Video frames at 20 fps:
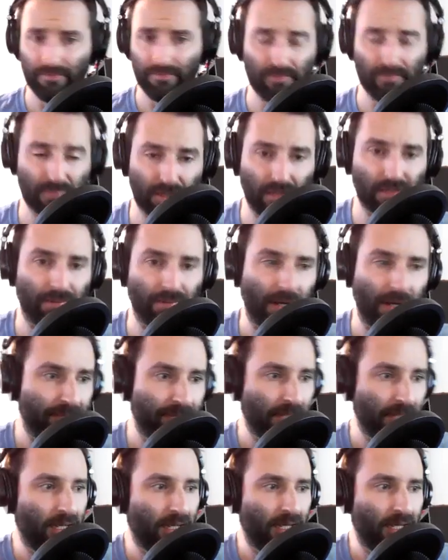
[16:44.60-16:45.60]
Excuse me.
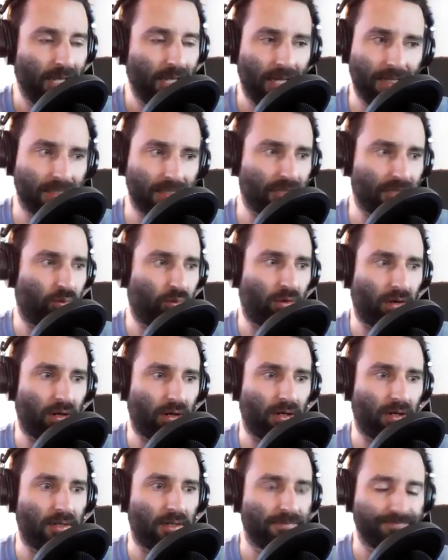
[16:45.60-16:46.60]
His
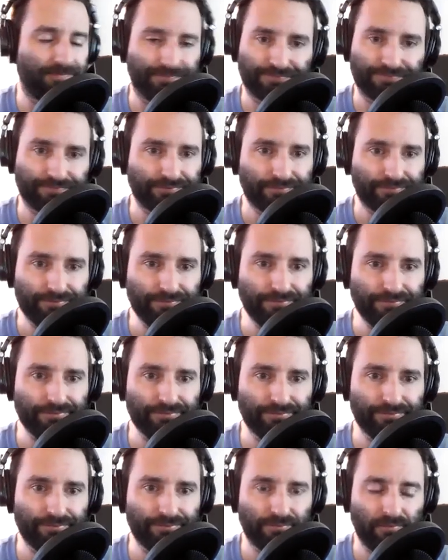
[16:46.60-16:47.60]
were
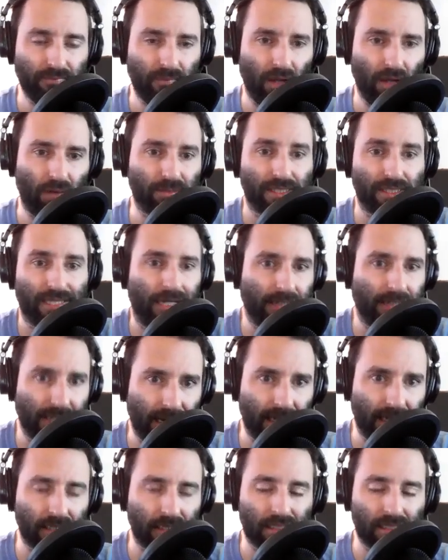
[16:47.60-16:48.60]
almost 10
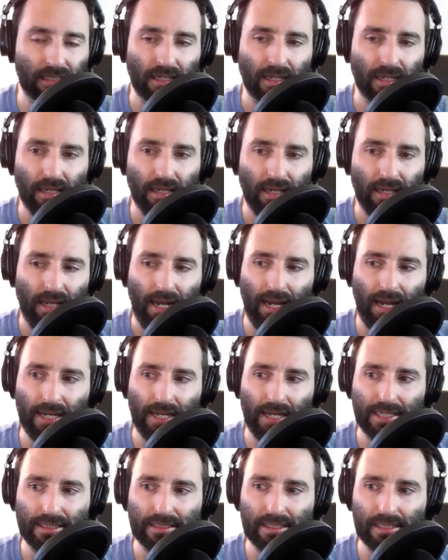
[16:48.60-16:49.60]
days.
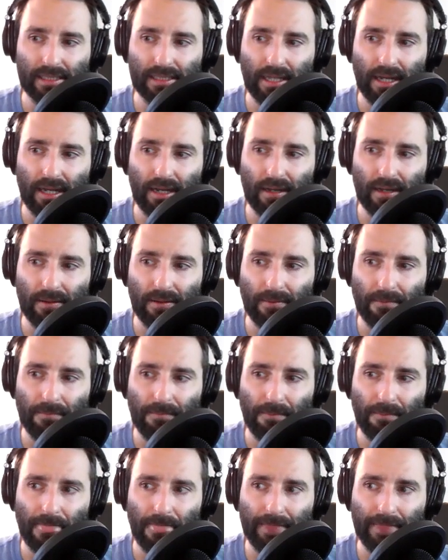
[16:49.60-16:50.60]
And
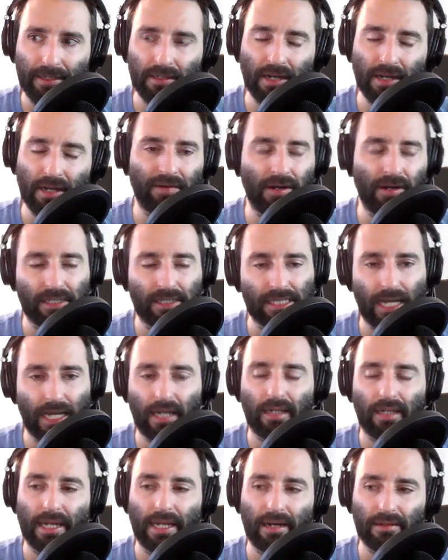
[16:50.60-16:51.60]
you never know
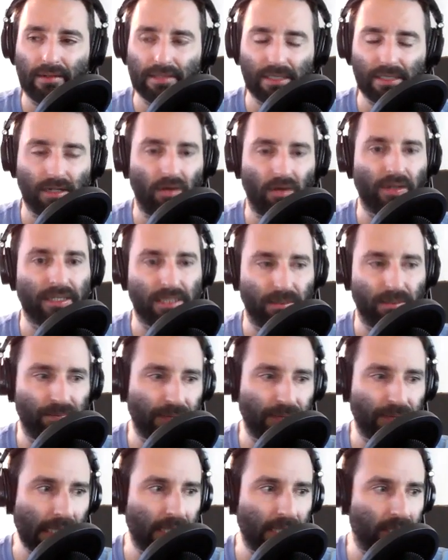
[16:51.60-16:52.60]
exactly how it's going to
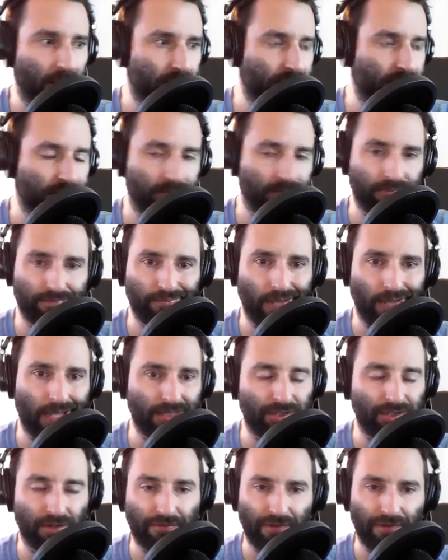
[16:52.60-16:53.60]
be
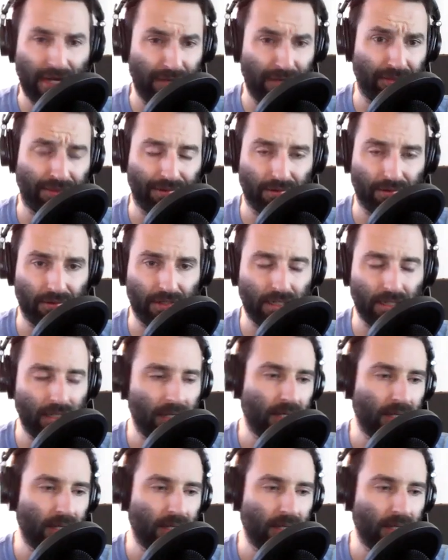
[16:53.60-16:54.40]
as you're fighting through it.